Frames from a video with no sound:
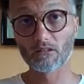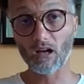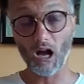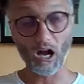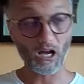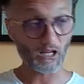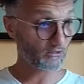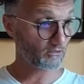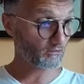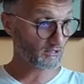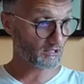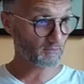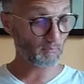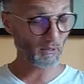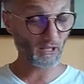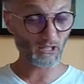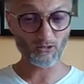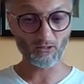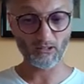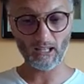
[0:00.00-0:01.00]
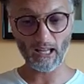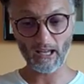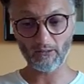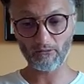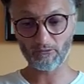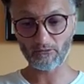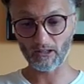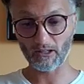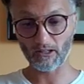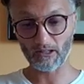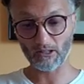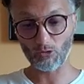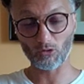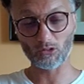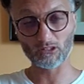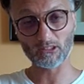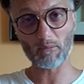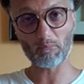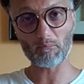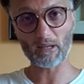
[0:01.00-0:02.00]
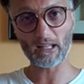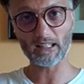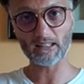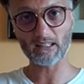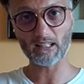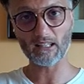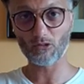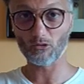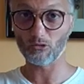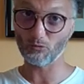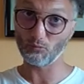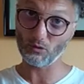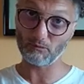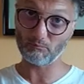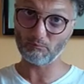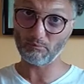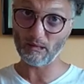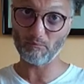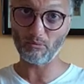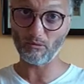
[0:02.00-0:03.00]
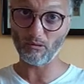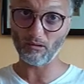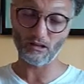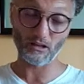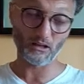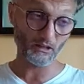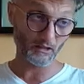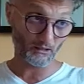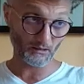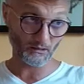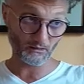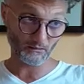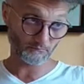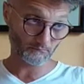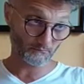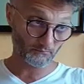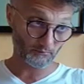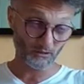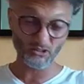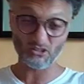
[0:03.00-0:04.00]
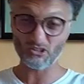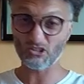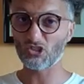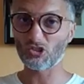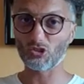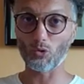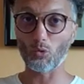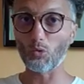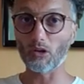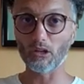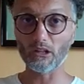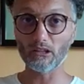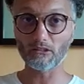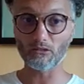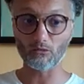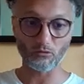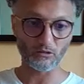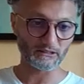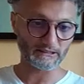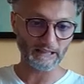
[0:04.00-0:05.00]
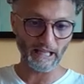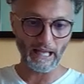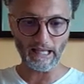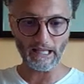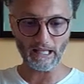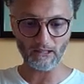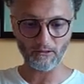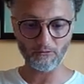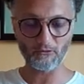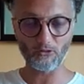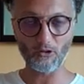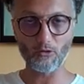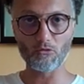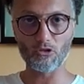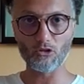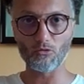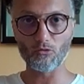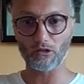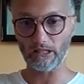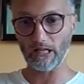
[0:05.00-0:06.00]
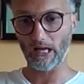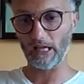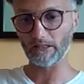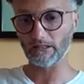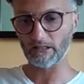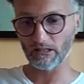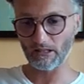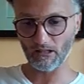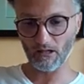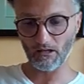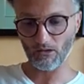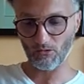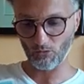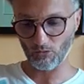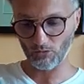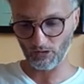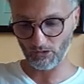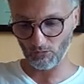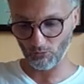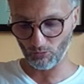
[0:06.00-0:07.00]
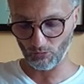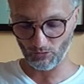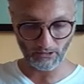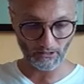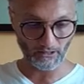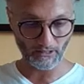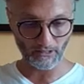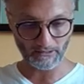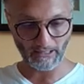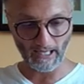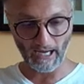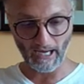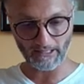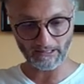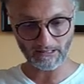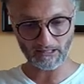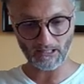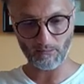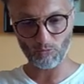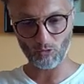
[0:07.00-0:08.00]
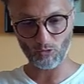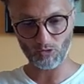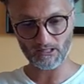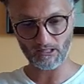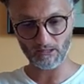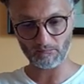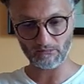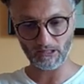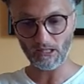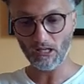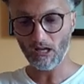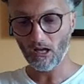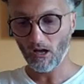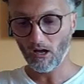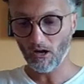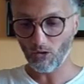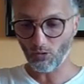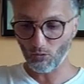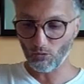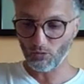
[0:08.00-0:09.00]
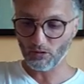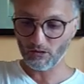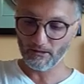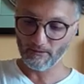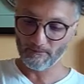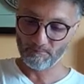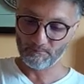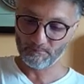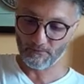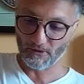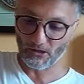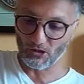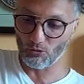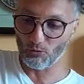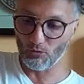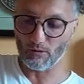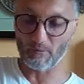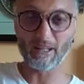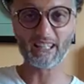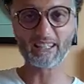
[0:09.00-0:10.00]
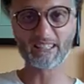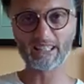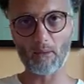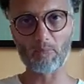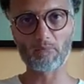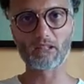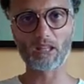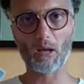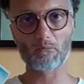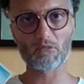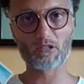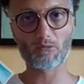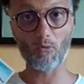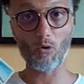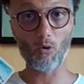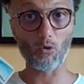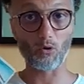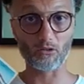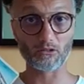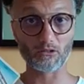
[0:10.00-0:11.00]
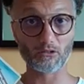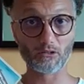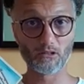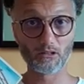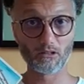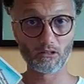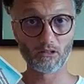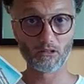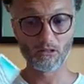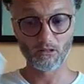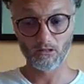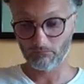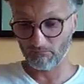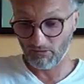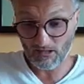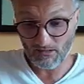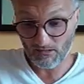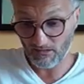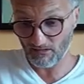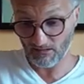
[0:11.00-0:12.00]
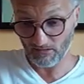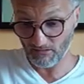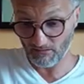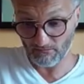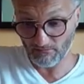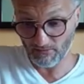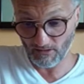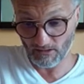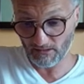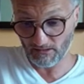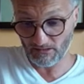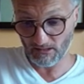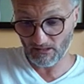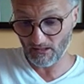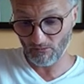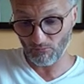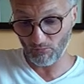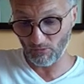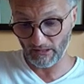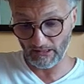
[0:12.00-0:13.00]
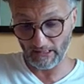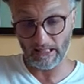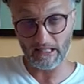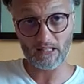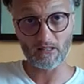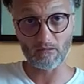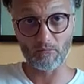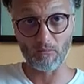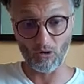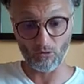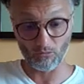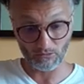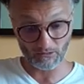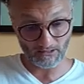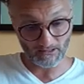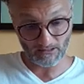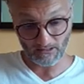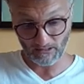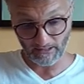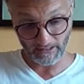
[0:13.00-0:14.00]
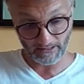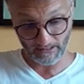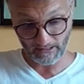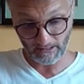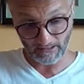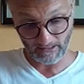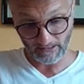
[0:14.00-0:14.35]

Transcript: Are you going to spend your life contemplating on what people stolen or taken from you, an idea or an item or something? Or you want to make 10 times more? Because this is what it is about. It's like,